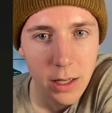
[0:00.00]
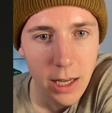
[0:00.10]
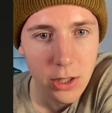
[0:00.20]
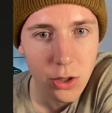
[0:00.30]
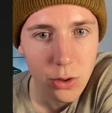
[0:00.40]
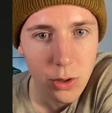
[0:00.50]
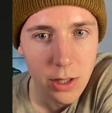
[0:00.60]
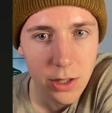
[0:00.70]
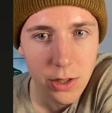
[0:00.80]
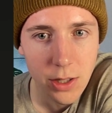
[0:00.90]
And so you can
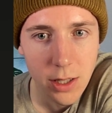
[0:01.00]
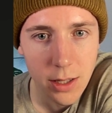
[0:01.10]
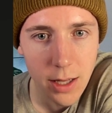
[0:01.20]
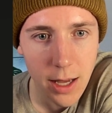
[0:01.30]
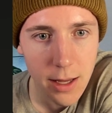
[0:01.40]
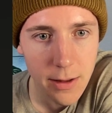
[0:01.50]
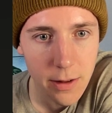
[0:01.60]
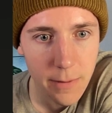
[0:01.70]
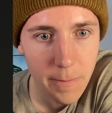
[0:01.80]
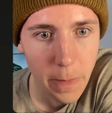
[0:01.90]
see that
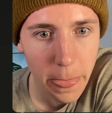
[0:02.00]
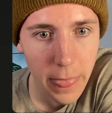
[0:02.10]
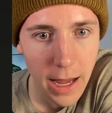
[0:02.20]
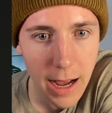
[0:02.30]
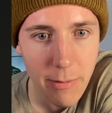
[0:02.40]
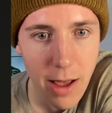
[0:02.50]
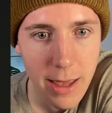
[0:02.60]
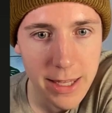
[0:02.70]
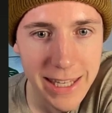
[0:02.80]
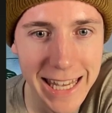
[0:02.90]
I'm
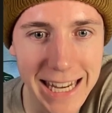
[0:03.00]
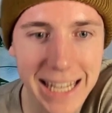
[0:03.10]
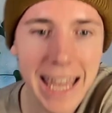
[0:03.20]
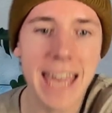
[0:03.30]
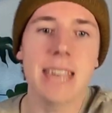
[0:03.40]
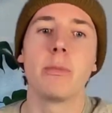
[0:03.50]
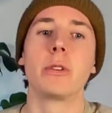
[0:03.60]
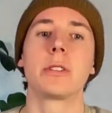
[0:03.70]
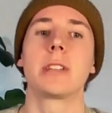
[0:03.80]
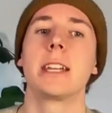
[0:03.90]
getting able
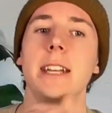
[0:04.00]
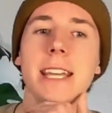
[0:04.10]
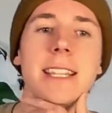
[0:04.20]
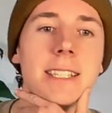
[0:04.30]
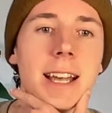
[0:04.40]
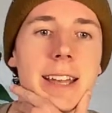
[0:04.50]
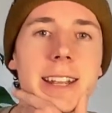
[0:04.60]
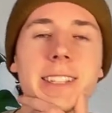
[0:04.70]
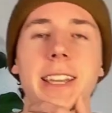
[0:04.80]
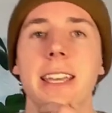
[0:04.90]
to get an insight.
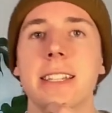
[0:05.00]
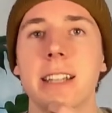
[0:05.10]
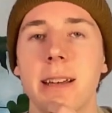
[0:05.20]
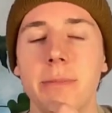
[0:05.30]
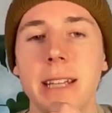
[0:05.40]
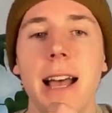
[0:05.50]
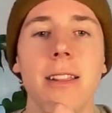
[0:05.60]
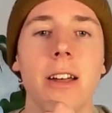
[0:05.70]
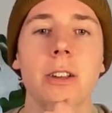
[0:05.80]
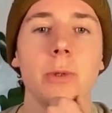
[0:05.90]
It's like I'm
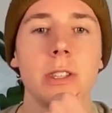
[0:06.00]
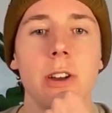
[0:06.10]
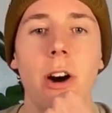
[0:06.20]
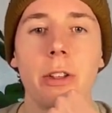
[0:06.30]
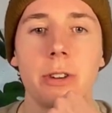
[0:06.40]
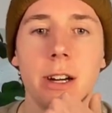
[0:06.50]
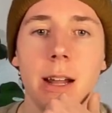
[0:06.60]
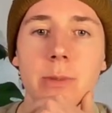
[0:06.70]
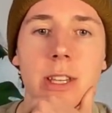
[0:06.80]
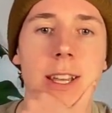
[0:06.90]
dialoguing with the author and
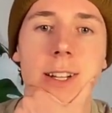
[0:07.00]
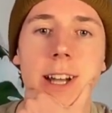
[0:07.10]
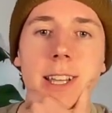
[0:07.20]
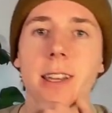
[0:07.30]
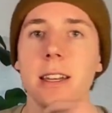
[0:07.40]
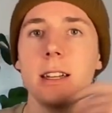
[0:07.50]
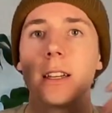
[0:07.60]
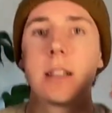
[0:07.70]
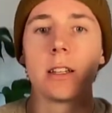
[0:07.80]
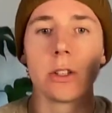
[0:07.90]
I'm saying like,
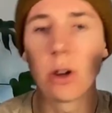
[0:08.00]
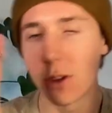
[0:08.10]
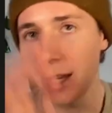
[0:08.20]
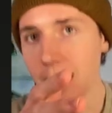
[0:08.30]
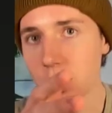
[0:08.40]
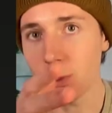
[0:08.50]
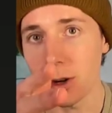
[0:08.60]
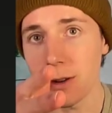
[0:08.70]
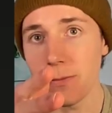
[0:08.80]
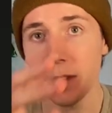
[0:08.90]
you're the
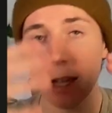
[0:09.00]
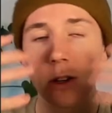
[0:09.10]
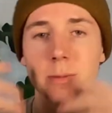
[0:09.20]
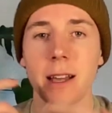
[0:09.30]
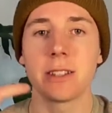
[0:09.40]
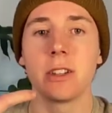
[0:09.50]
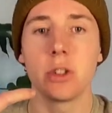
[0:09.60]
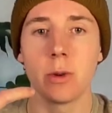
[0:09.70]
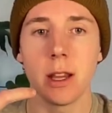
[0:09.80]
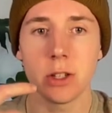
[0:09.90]
expert, here's my
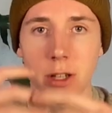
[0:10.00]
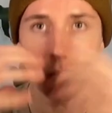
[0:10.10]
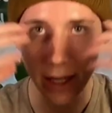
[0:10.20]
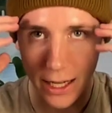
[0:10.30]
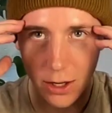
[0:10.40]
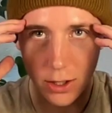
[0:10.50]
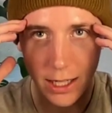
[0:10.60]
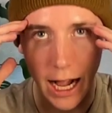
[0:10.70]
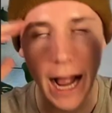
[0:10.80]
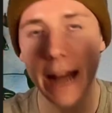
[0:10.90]
situation, here's
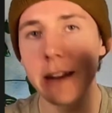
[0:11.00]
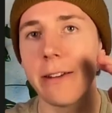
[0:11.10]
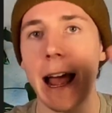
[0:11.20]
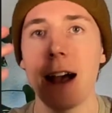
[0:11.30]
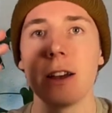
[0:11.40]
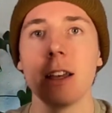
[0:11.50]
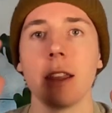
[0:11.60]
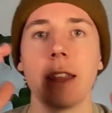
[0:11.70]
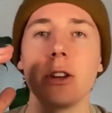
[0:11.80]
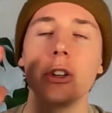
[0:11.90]
kind of how,
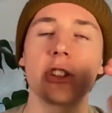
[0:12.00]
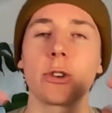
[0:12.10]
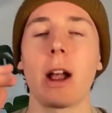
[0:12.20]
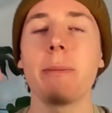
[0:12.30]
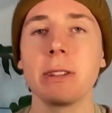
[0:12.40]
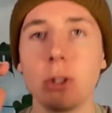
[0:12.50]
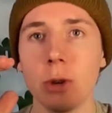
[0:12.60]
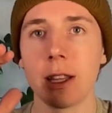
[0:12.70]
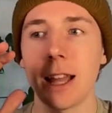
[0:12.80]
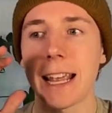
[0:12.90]
then you're describing to
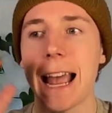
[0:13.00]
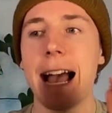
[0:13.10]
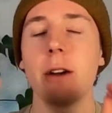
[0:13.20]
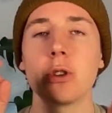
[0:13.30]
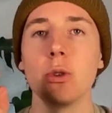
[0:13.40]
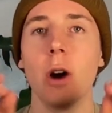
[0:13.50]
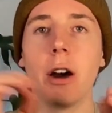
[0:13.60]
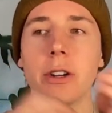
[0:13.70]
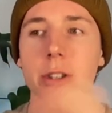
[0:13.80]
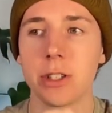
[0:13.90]
it like how you
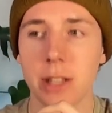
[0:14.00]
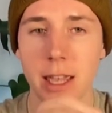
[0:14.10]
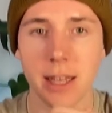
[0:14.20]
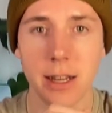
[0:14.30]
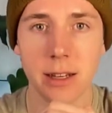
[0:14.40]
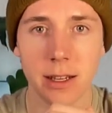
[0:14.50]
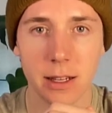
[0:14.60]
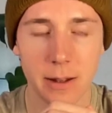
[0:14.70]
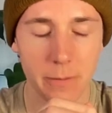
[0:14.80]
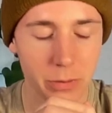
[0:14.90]
understand
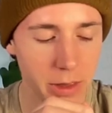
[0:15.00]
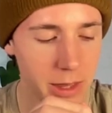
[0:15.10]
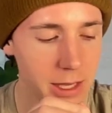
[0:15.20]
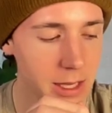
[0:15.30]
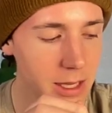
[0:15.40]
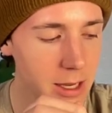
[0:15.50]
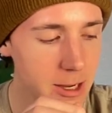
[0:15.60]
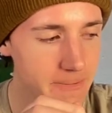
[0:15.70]
the